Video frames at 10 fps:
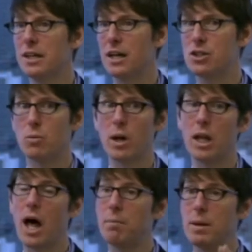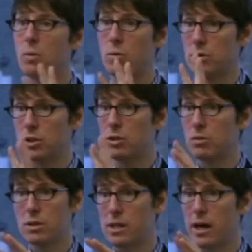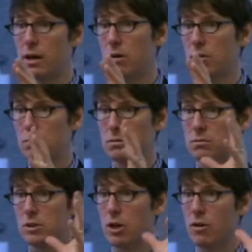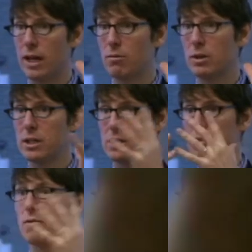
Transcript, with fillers: And so what a lot of people will do is they'll, you know, they get releases from